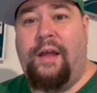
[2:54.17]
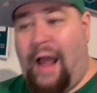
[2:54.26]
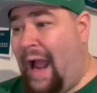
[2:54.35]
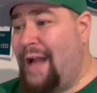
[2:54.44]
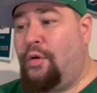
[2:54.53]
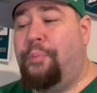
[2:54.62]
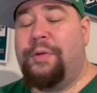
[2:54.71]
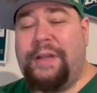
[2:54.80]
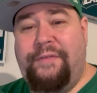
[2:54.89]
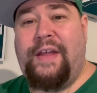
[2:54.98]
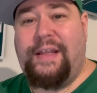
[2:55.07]
I don't
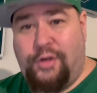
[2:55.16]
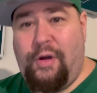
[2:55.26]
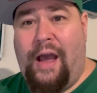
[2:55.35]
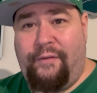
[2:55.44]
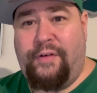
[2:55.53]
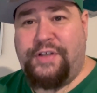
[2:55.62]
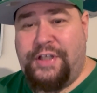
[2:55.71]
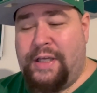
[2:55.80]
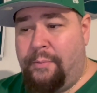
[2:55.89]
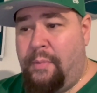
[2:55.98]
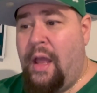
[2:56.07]
believe they do have a
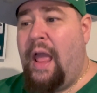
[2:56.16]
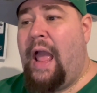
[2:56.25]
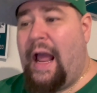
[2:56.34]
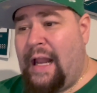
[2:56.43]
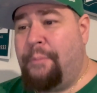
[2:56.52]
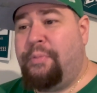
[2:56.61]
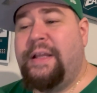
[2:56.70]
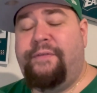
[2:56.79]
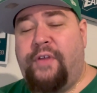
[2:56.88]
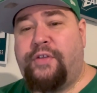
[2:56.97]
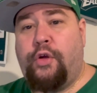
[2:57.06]
GM. And I
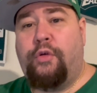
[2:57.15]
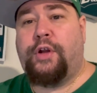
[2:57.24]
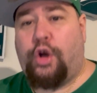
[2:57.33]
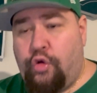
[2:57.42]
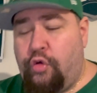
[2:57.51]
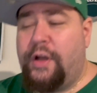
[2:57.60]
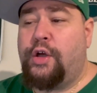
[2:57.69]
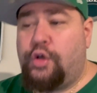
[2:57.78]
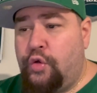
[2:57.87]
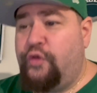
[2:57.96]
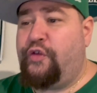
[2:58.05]
believe that they're in a
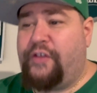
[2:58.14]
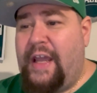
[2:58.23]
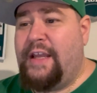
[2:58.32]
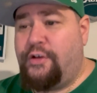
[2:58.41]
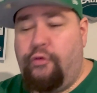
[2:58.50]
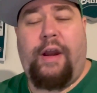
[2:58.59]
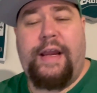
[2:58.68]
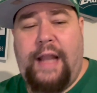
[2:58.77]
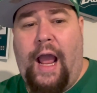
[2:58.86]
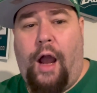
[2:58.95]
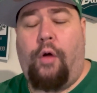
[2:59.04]
critical stage right
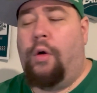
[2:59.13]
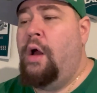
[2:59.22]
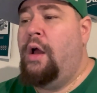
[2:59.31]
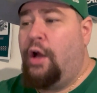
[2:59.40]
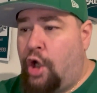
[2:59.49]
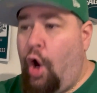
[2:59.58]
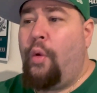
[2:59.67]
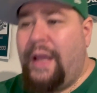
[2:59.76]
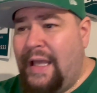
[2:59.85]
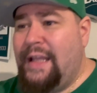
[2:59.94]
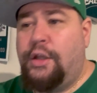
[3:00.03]
now
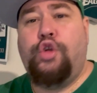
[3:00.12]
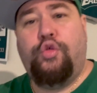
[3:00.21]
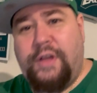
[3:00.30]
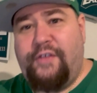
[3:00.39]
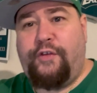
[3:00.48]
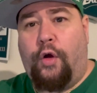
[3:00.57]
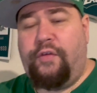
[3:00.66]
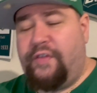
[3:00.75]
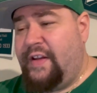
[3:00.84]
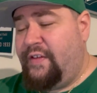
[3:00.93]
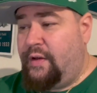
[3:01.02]
going into this
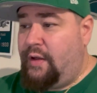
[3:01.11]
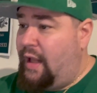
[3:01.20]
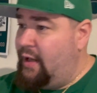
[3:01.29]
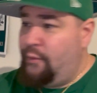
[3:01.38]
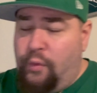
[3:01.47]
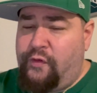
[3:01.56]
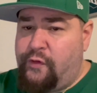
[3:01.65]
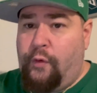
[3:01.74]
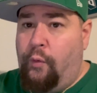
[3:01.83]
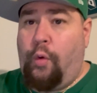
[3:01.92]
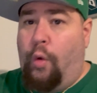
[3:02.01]
offseason. And
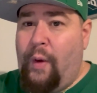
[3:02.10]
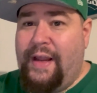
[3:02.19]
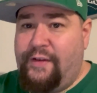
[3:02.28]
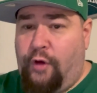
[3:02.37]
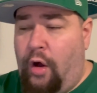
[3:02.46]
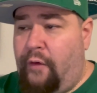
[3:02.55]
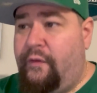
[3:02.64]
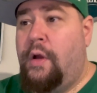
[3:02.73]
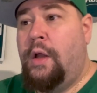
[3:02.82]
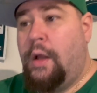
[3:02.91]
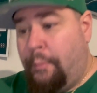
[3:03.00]
still a ways off.
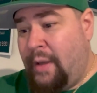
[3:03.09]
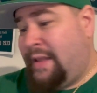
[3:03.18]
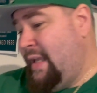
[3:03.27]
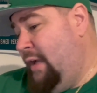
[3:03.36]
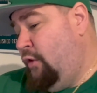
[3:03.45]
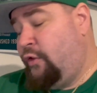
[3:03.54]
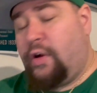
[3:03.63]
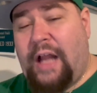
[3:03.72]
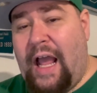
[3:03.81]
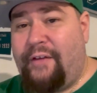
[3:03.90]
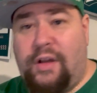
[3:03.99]
But the Eagles are going
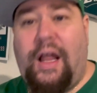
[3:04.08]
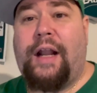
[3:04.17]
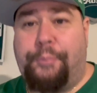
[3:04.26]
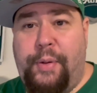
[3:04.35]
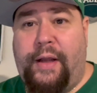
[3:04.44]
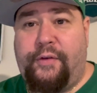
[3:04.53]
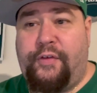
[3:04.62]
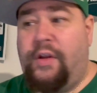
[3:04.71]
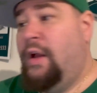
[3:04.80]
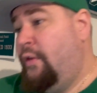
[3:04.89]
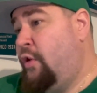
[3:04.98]
to have a lot of picks.
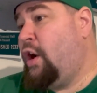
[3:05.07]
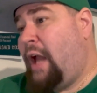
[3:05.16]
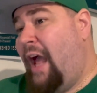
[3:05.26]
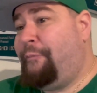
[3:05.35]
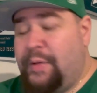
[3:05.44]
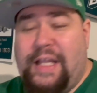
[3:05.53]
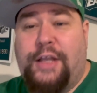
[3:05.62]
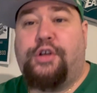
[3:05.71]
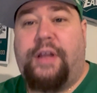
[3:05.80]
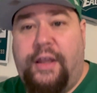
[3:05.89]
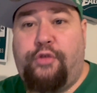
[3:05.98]
They're going to have
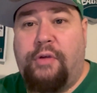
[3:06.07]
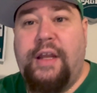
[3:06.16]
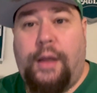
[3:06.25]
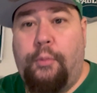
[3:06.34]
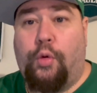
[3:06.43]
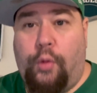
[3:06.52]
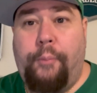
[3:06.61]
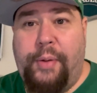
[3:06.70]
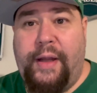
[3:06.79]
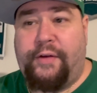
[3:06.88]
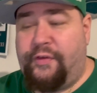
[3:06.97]
potentially 3 number one
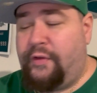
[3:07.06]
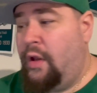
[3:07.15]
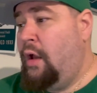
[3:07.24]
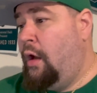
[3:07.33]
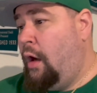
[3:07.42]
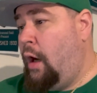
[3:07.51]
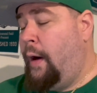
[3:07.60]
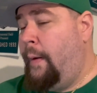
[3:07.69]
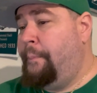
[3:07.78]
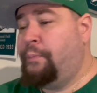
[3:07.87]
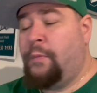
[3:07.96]
picks.
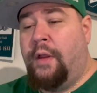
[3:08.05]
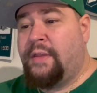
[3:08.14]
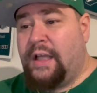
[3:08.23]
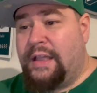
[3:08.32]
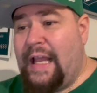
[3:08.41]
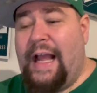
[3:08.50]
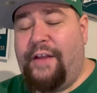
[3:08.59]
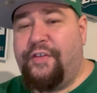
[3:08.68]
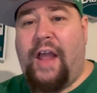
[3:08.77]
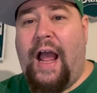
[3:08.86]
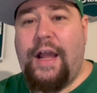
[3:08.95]
The
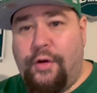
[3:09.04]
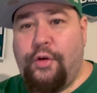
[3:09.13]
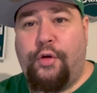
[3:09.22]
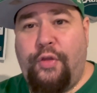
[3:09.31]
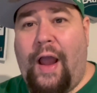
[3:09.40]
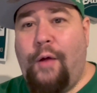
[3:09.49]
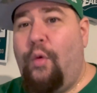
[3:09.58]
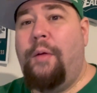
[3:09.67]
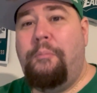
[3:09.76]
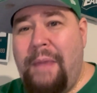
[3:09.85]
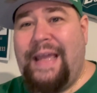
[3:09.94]
last guy on earth I
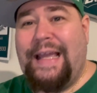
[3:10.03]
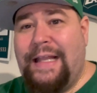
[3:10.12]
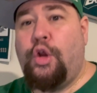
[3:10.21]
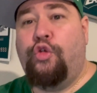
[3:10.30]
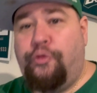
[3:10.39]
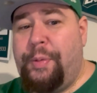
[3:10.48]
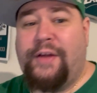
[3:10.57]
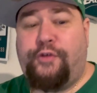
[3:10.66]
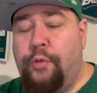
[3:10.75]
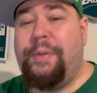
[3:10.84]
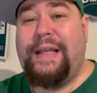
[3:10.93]
want making those picks
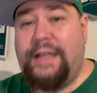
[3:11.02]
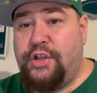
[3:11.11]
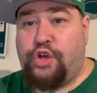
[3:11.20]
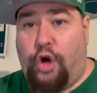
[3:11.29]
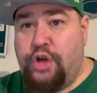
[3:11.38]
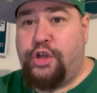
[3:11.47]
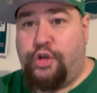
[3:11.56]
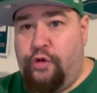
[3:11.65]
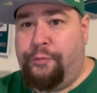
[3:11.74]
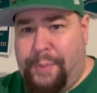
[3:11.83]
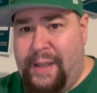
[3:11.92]
or being in charge of
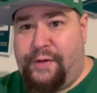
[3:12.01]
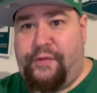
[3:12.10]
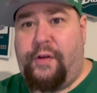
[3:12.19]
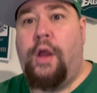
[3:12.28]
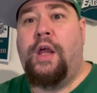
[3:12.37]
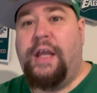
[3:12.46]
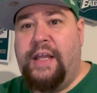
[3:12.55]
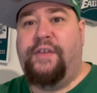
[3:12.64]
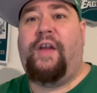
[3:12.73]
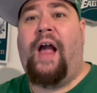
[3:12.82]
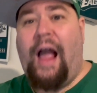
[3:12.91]
those picks
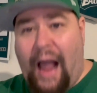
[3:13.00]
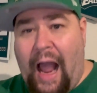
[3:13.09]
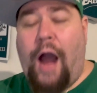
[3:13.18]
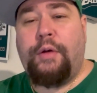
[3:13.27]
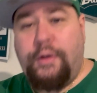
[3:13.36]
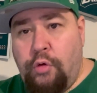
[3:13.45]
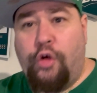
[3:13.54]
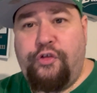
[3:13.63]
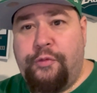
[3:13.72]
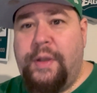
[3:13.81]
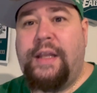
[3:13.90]
is Howie
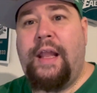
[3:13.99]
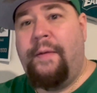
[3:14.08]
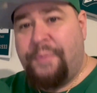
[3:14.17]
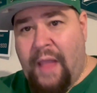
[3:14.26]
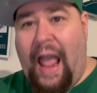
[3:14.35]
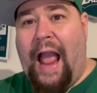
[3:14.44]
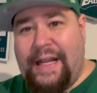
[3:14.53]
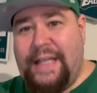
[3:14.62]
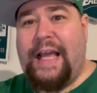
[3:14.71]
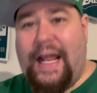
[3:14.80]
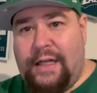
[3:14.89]
Roseman and
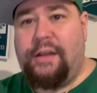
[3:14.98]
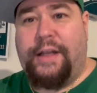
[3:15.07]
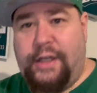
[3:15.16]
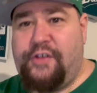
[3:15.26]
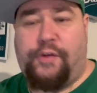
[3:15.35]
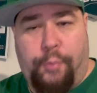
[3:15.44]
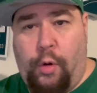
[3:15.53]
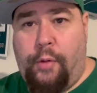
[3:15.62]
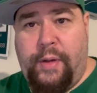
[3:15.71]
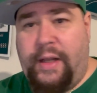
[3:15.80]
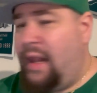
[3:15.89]
the analytics
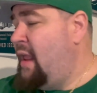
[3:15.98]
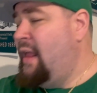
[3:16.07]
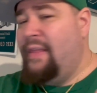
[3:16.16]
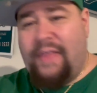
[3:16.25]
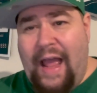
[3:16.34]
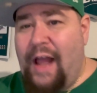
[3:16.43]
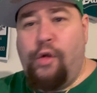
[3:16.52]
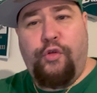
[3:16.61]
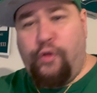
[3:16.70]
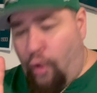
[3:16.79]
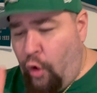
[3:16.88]
department.
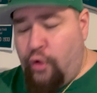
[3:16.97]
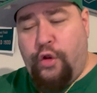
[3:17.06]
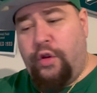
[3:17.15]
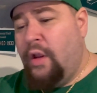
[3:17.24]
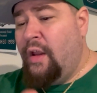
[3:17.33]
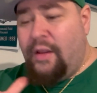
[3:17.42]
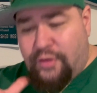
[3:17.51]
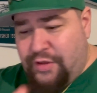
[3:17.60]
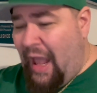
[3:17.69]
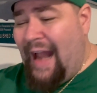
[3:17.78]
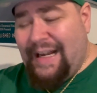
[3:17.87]
That
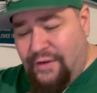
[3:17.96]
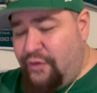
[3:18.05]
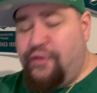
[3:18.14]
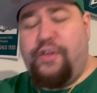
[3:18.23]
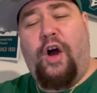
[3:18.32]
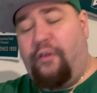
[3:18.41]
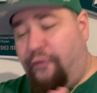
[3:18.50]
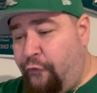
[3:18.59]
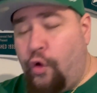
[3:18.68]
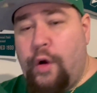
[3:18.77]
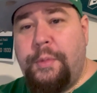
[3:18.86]
is a
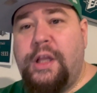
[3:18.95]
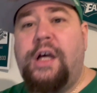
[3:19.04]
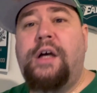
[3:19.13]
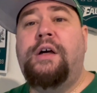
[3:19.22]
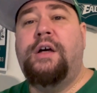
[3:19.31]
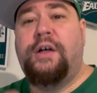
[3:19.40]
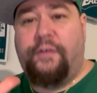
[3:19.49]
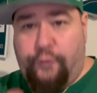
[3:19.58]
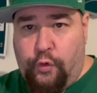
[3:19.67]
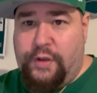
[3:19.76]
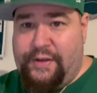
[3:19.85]
formula
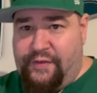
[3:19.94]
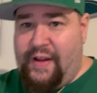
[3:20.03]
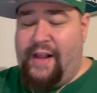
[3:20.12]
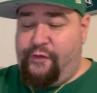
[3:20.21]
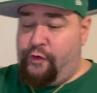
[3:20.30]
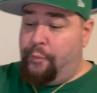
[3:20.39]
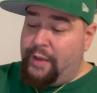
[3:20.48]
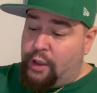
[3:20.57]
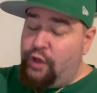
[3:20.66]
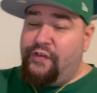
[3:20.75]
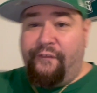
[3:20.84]
for disaster.
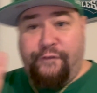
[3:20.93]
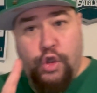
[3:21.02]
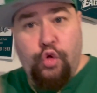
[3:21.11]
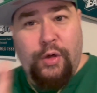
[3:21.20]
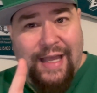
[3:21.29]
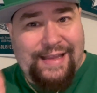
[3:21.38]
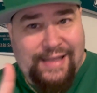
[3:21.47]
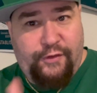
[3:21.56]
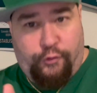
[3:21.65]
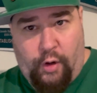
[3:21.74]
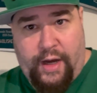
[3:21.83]
Because if you get
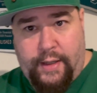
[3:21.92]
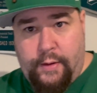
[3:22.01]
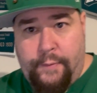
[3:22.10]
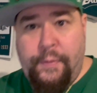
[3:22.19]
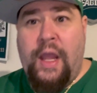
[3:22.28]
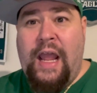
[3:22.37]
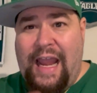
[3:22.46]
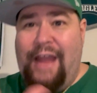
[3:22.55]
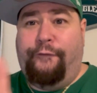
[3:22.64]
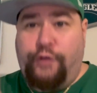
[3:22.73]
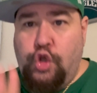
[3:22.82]
this right,
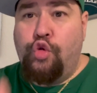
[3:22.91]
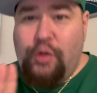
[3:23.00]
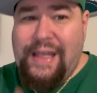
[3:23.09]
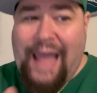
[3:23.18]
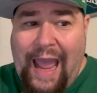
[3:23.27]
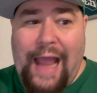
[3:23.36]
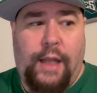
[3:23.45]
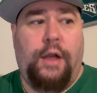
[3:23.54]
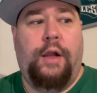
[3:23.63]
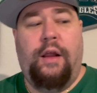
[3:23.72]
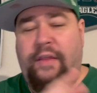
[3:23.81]
if you get
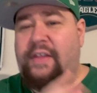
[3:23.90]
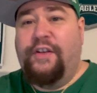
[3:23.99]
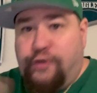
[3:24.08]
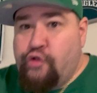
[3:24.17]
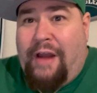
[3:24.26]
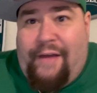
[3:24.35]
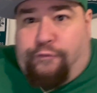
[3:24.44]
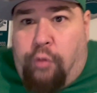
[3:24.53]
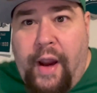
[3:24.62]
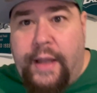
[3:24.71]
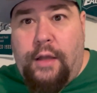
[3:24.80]
this draft
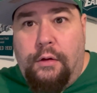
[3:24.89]
right,